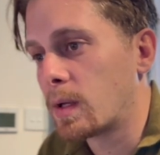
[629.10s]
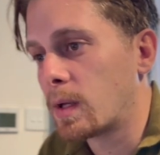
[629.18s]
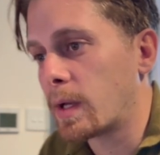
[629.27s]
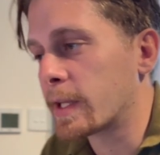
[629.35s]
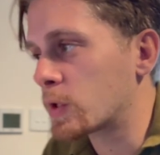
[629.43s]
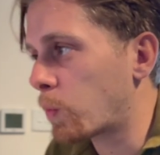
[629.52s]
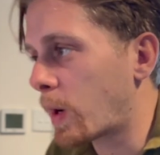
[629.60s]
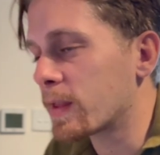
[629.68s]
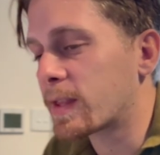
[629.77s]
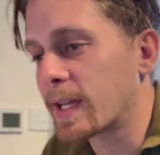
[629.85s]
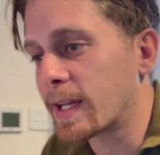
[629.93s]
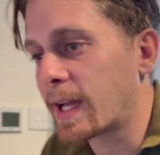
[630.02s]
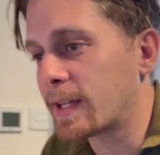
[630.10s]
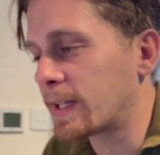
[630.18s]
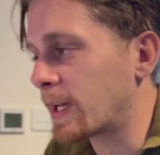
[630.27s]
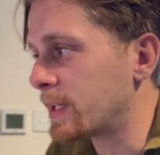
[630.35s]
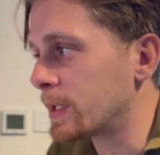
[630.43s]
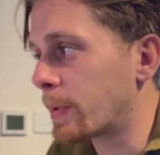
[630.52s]
It's one thing getting
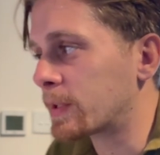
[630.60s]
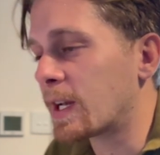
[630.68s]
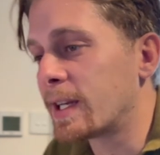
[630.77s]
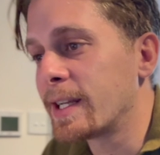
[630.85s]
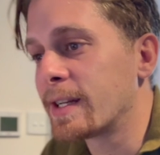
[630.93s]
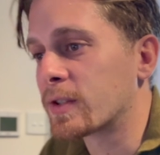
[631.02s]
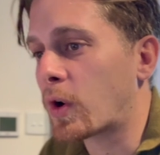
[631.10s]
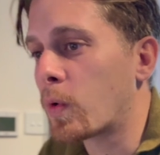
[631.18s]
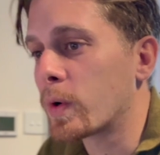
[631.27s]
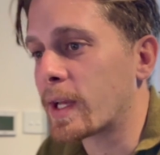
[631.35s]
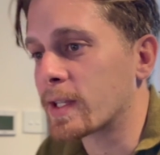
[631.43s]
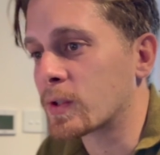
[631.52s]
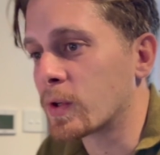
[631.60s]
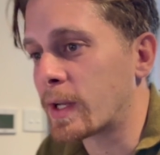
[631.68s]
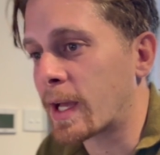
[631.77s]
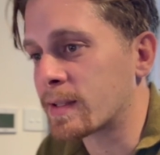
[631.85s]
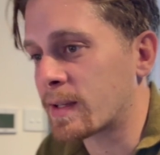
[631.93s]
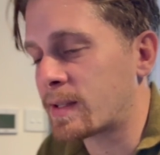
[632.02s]
a lead, but a lead is only as good
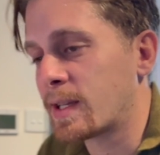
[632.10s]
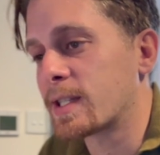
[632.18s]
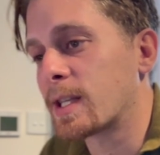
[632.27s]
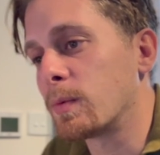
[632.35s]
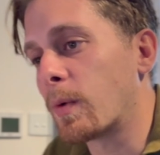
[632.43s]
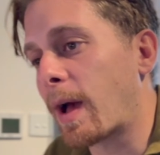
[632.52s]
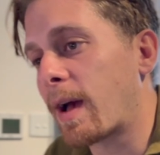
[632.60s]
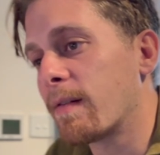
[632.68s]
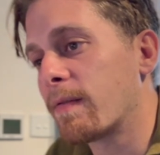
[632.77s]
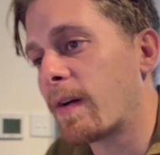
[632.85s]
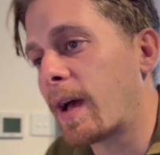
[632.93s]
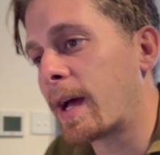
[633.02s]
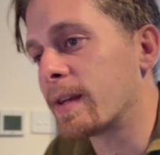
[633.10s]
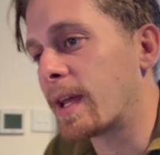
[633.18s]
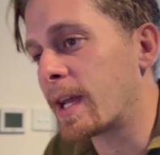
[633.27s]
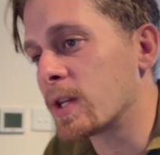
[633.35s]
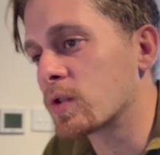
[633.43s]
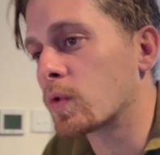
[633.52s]
as the system you have and the
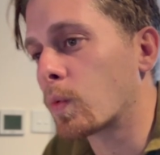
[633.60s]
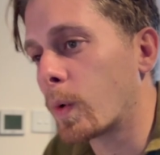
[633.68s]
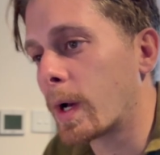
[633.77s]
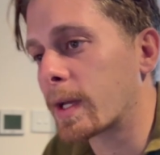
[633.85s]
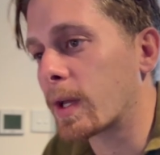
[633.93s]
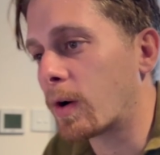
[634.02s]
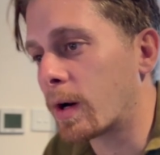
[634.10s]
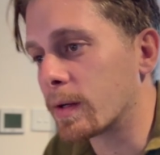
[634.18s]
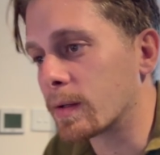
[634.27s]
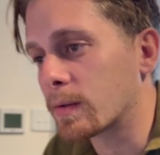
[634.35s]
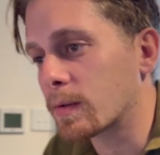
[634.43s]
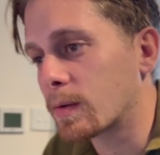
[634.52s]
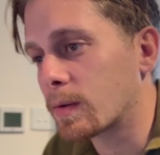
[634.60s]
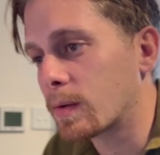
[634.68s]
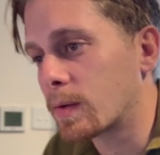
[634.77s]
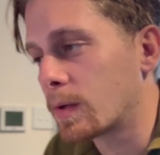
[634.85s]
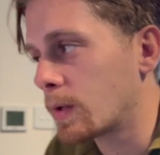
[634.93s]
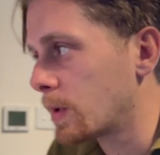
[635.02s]
agent working on it.
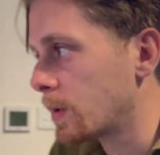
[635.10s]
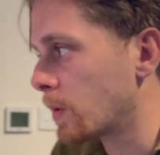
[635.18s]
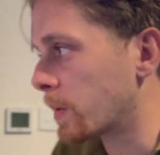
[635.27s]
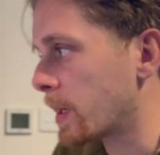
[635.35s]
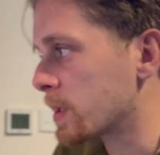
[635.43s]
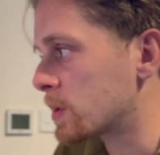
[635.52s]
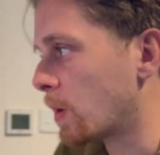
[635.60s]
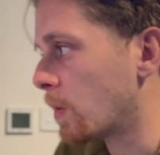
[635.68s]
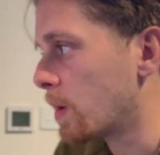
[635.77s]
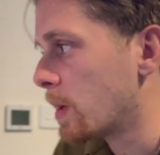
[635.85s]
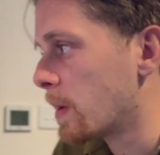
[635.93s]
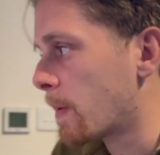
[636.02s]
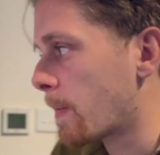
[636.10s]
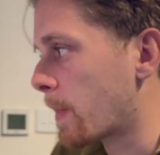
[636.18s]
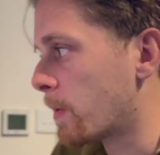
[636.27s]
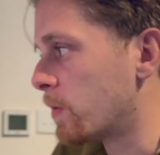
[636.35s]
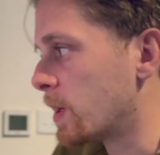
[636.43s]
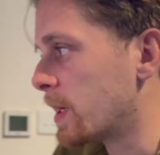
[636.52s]
Okay, so
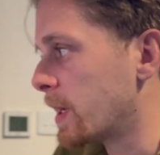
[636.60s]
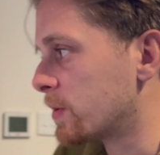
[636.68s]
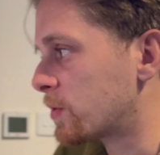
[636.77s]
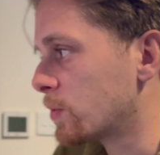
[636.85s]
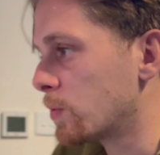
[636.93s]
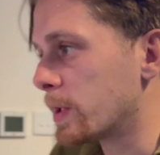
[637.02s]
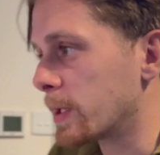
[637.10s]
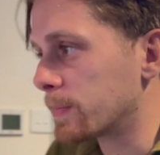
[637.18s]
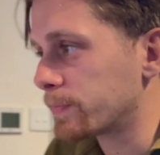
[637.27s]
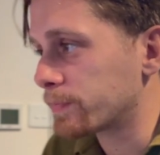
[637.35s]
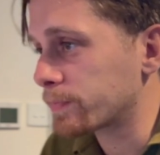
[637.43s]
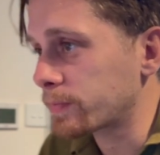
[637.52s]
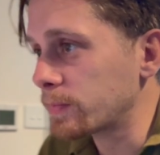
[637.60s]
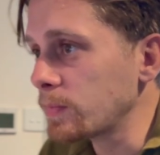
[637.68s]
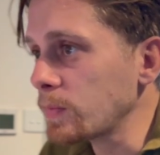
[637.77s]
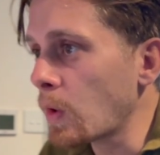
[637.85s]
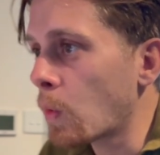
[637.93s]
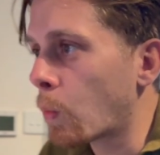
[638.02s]
really and truly,
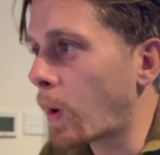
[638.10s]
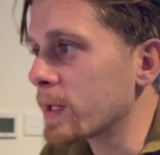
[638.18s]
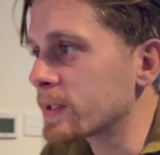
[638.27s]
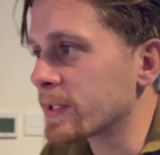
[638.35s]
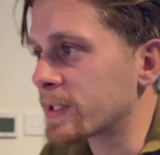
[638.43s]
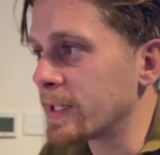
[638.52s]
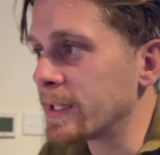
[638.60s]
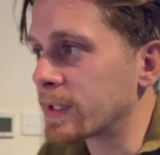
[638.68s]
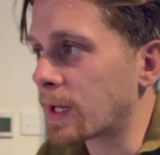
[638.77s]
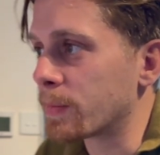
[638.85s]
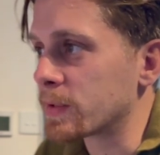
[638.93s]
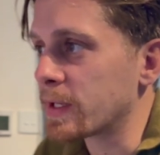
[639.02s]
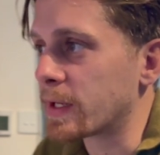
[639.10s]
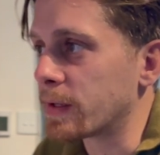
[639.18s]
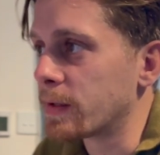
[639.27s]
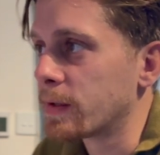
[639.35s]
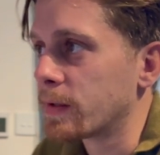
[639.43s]
once this lead comes in,